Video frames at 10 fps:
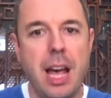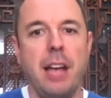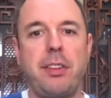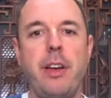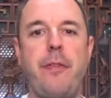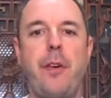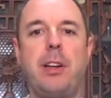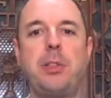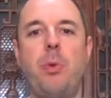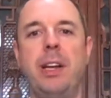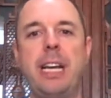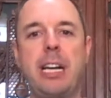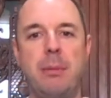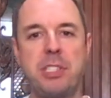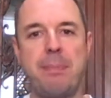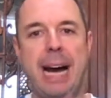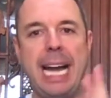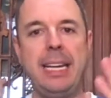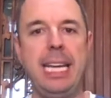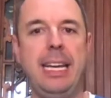So the first one that comes to
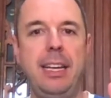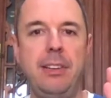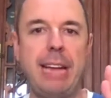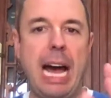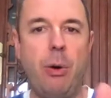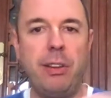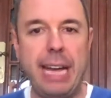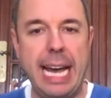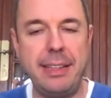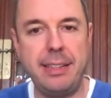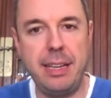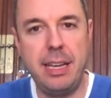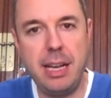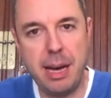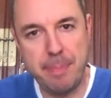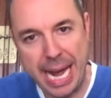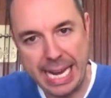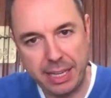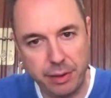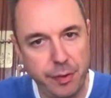mind is I was at a
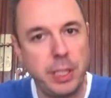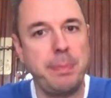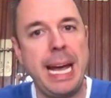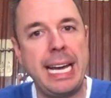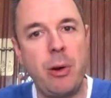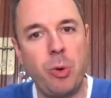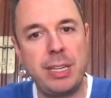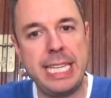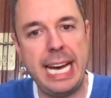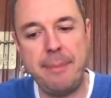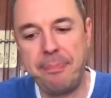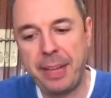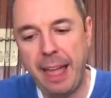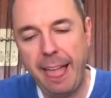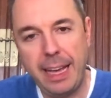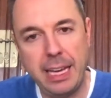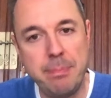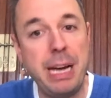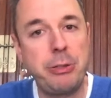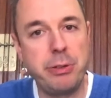bank, the first bank I worked at in
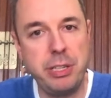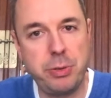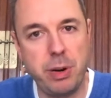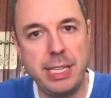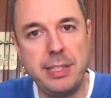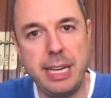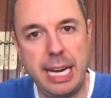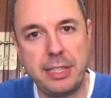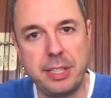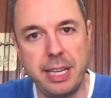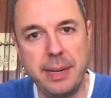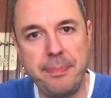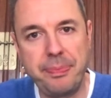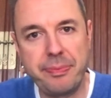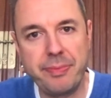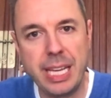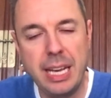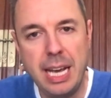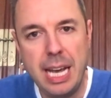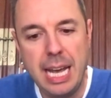Metro Detroit, actually.
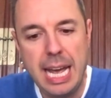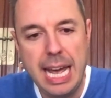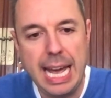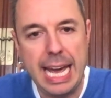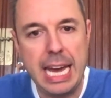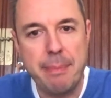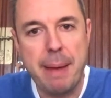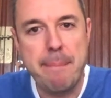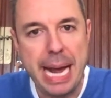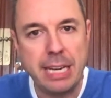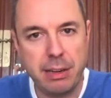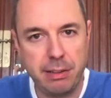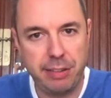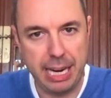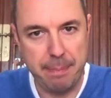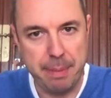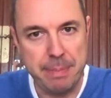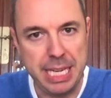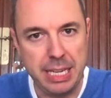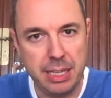And my banker set up a
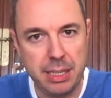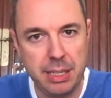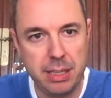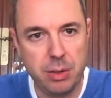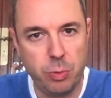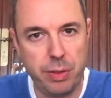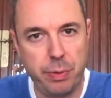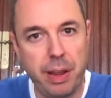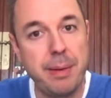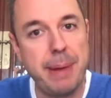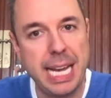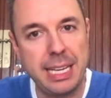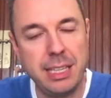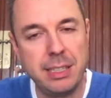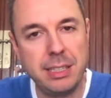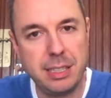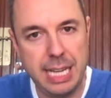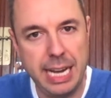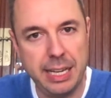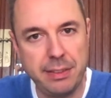meeting with one of the banking
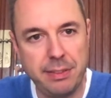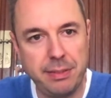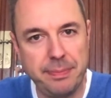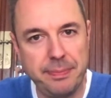clients.